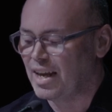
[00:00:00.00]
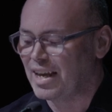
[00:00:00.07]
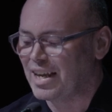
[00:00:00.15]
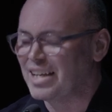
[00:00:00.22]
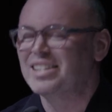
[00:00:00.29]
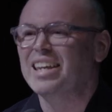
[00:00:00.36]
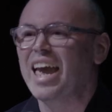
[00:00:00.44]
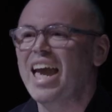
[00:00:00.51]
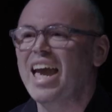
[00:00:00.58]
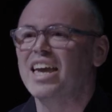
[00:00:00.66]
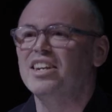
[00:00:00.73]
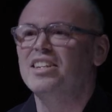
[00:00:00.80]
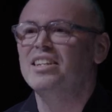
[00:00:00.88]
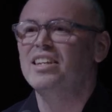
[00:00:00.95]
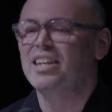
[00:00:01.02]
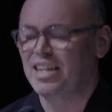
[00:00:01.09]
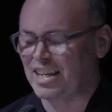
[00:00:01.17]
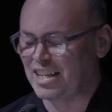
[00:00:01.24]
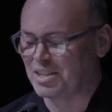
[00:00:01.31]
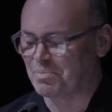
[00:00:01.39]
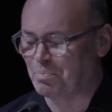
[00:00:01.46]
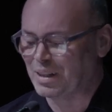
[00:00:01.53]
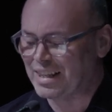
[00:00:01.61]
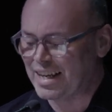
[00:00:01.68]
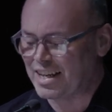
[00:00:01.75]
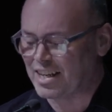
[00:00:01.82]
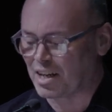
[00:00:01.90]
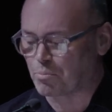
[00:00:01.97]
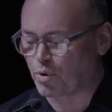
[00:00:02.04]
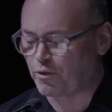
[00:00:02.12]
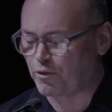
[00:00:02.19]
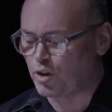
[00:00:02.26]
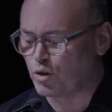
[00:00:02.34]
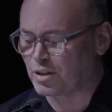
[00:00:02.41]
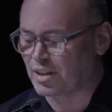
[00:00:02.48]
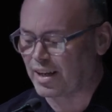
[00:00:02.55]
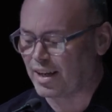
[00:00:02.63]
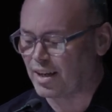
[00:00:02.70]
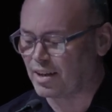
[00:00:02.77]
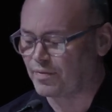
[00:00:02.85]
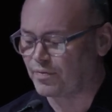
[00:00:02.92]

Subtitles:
His head is bleeding profusely.